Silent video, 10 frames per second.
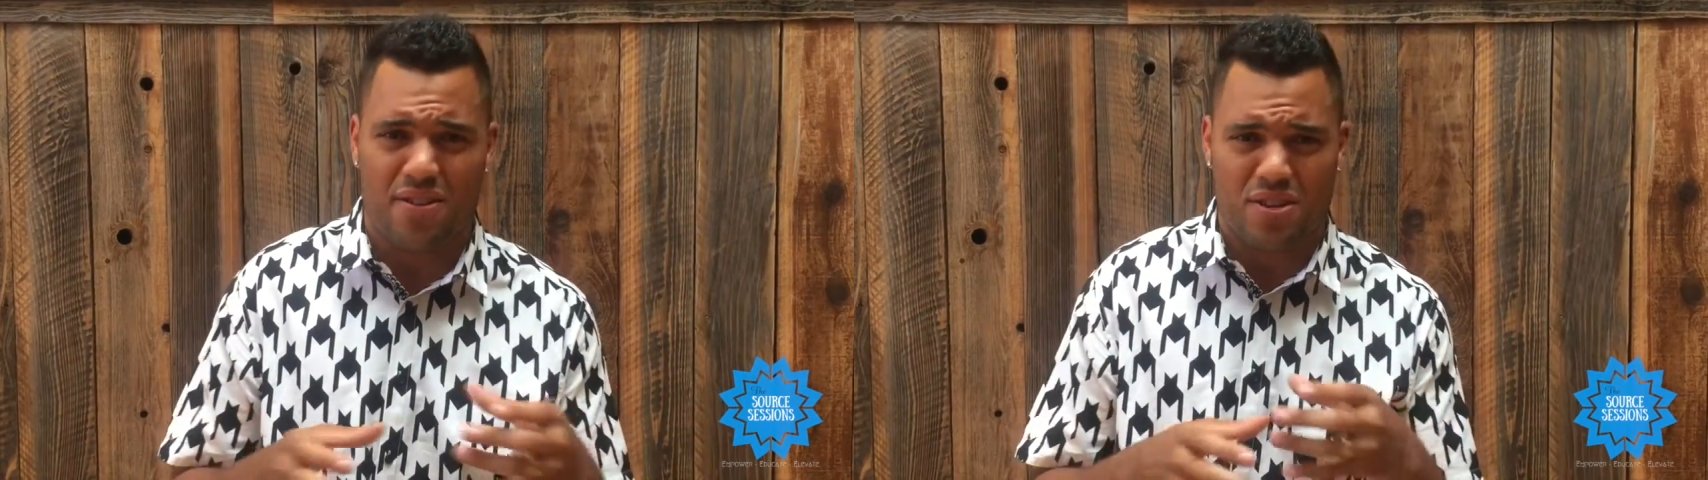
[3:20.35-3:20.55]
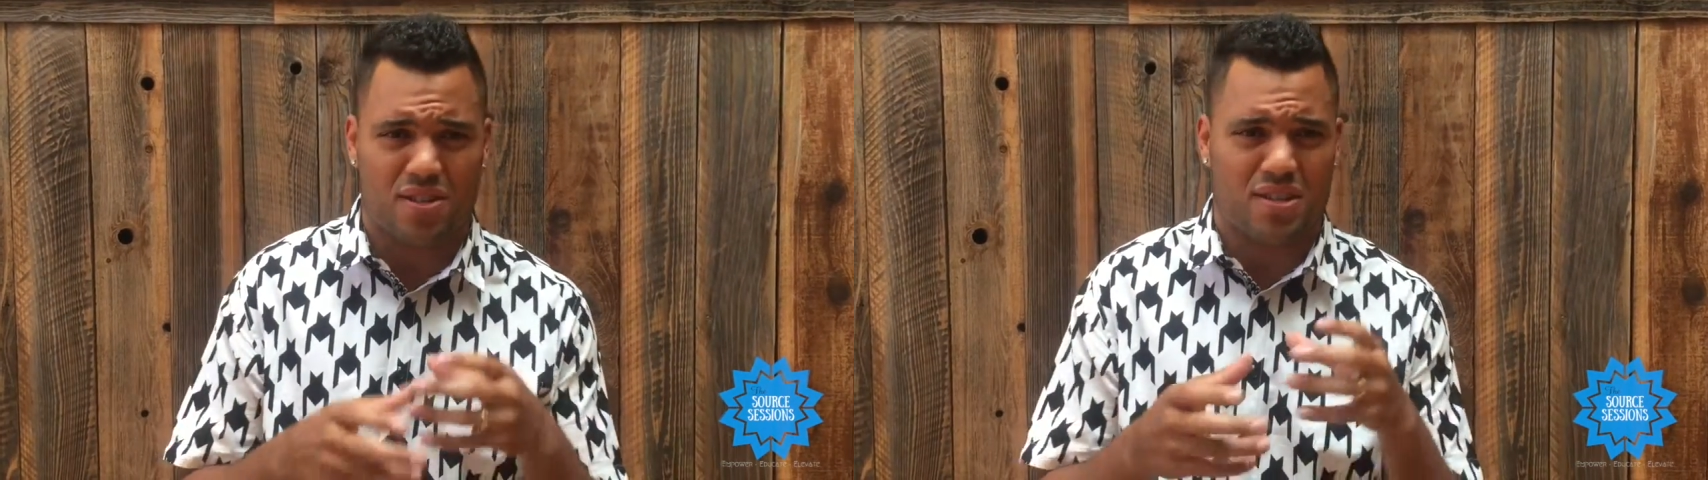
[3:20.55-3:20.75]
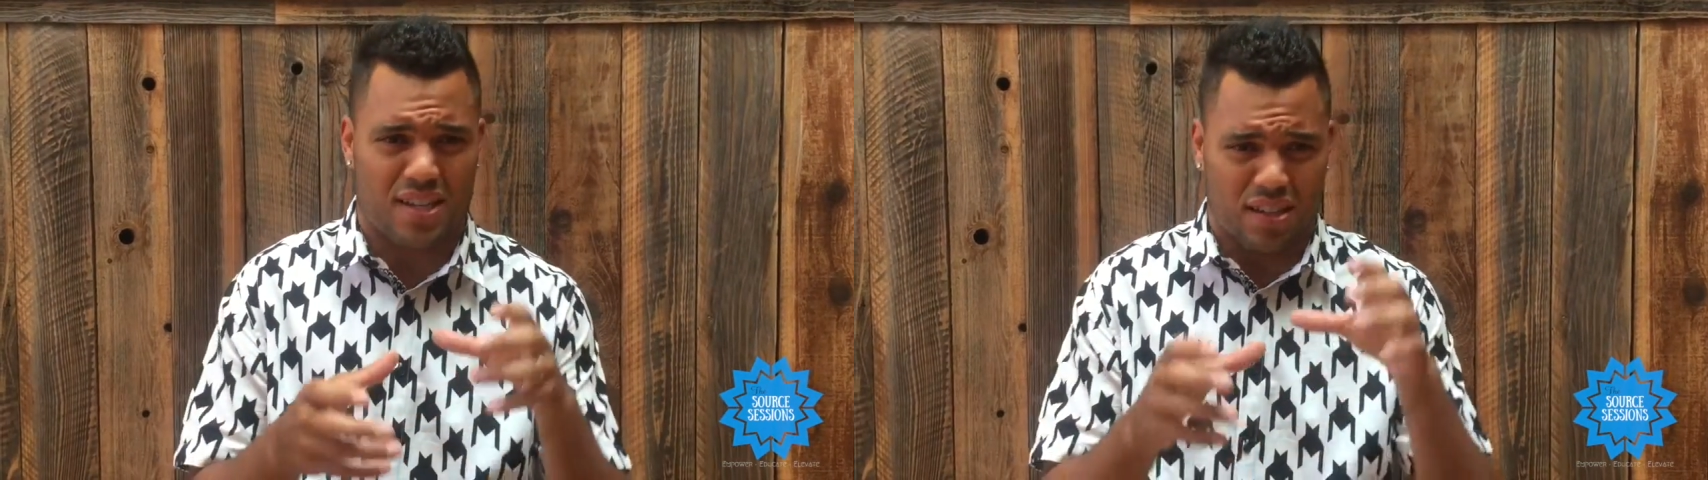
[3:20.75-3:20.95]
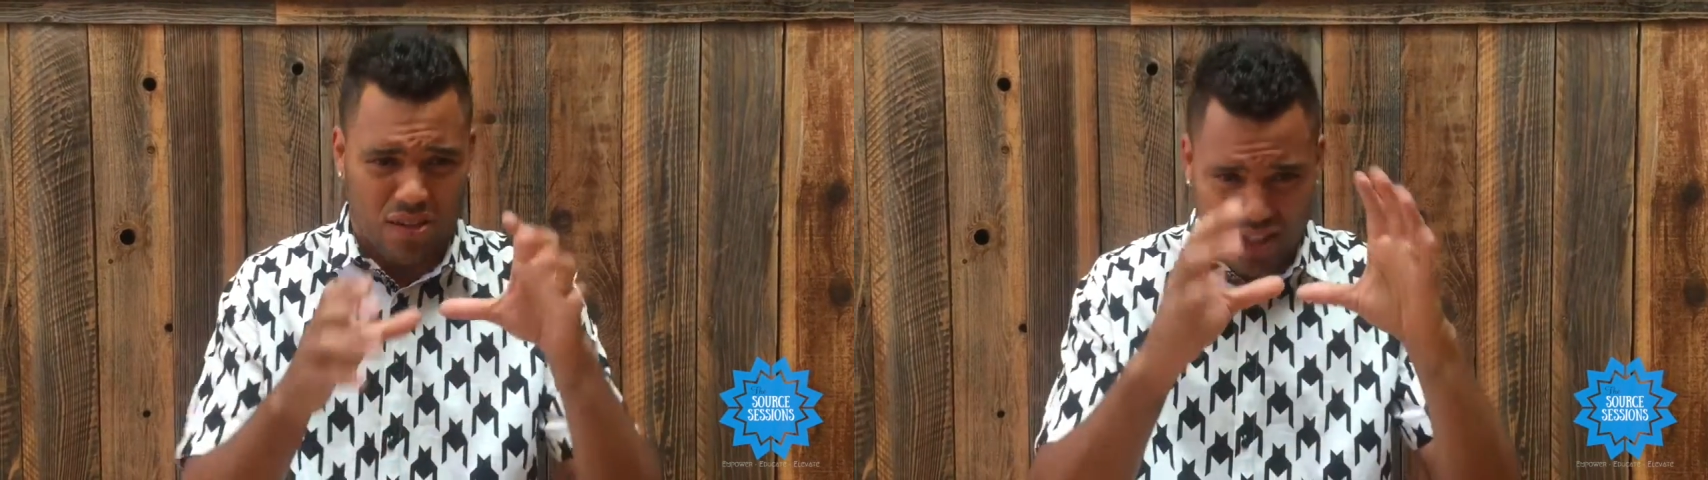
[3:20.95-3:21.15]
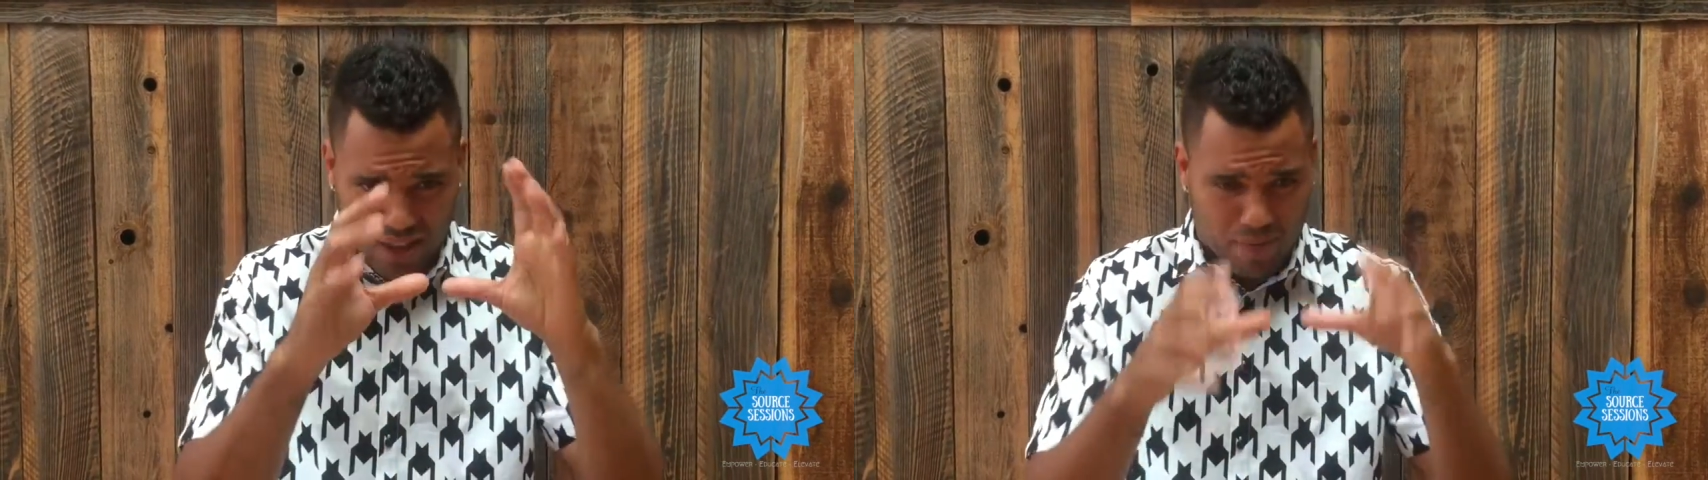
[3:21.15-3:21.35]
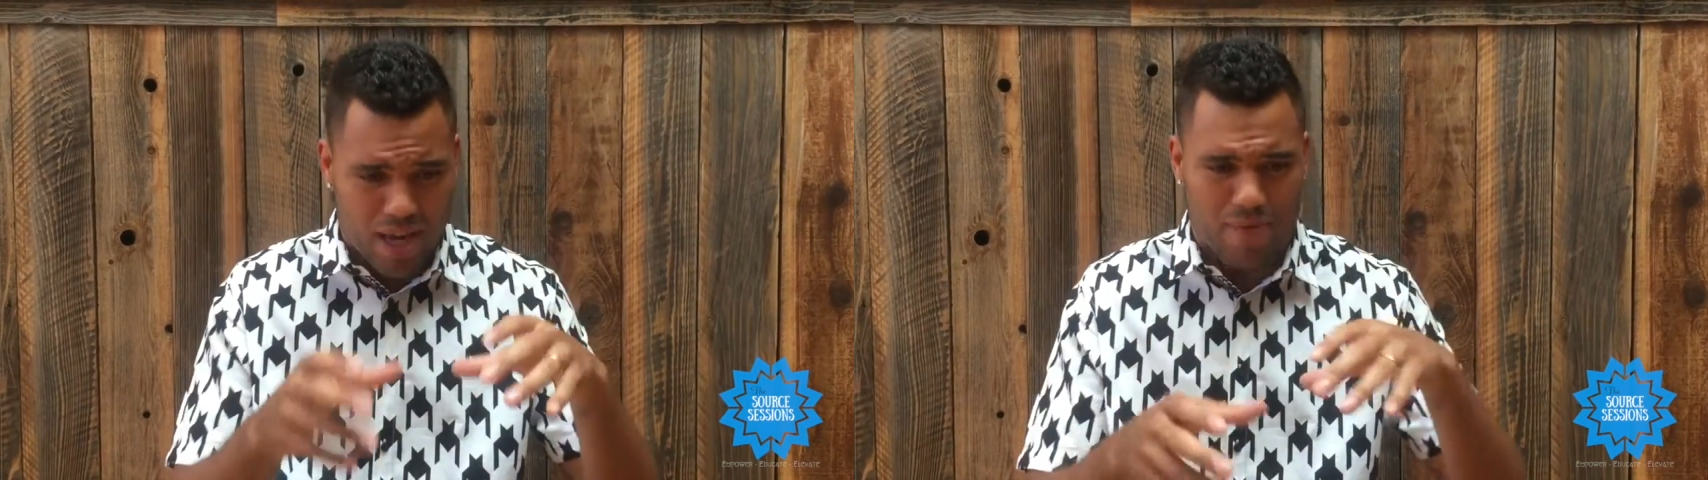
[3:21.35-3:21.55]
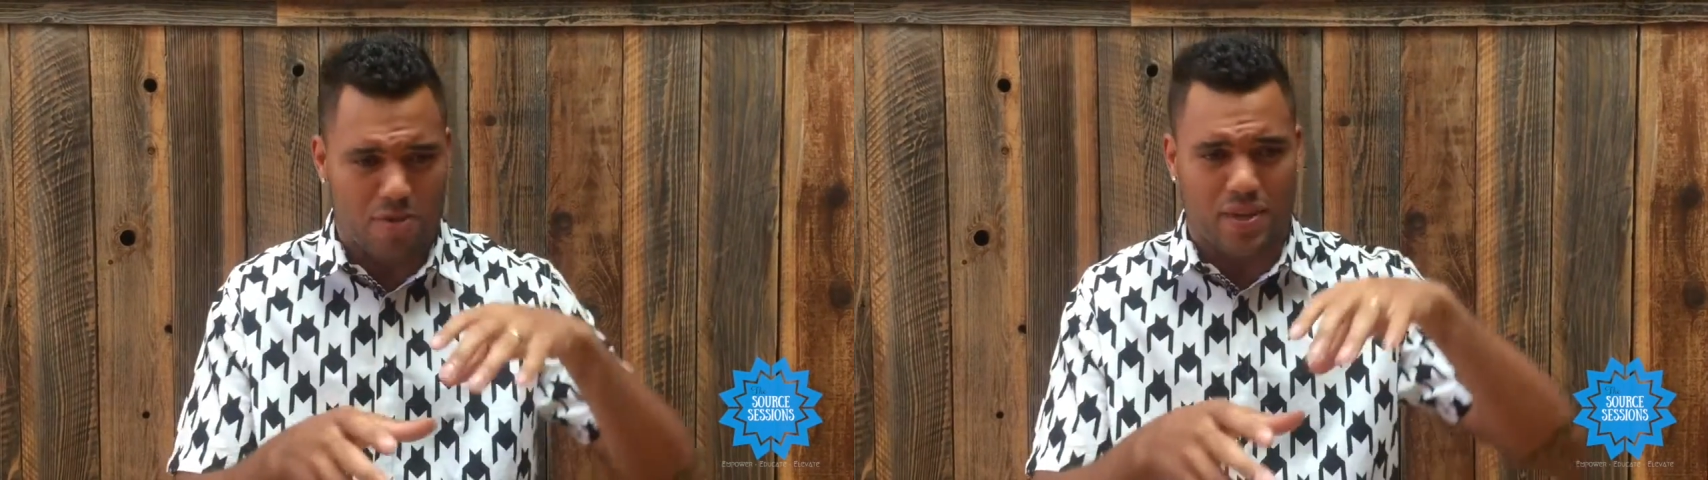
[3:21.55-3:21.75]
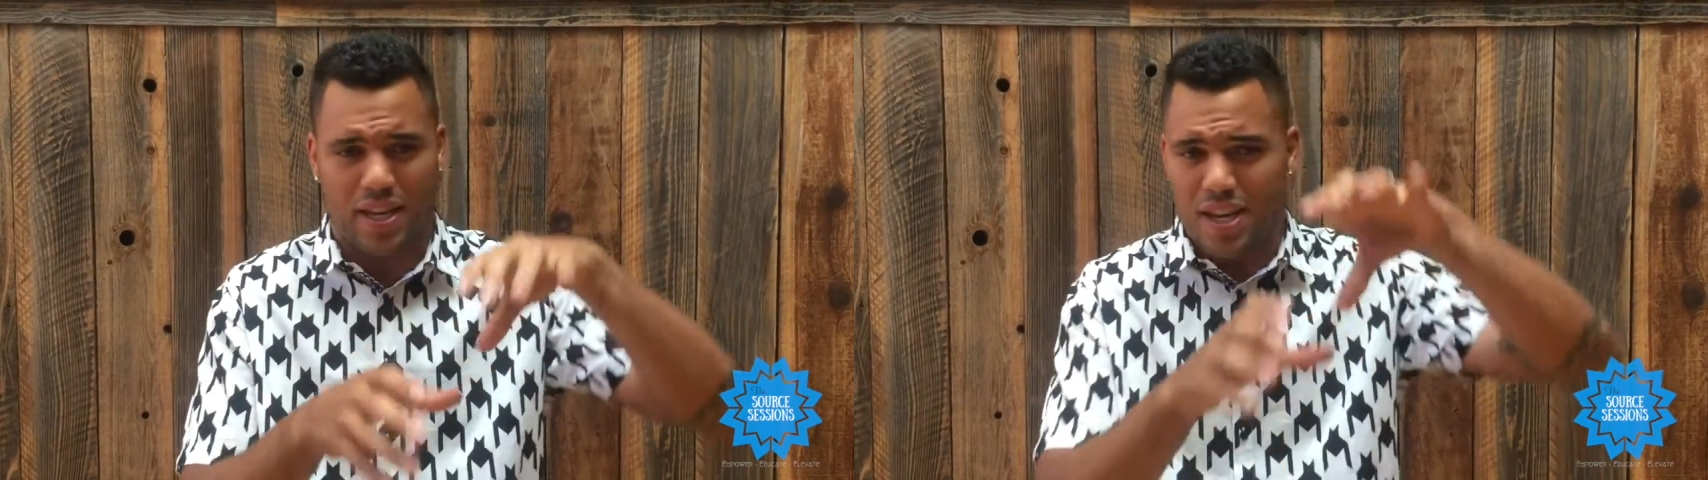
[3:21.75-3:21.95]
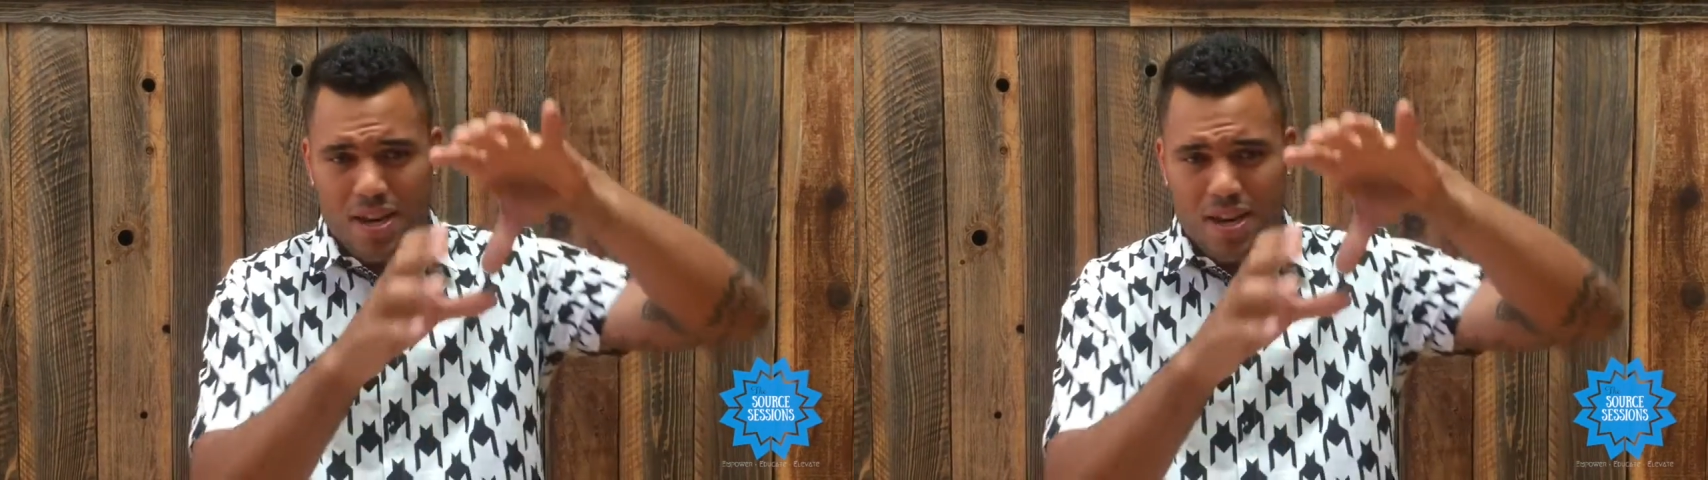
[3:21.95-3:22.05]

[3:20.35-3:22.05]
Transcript: and you just could look at the baby and be like,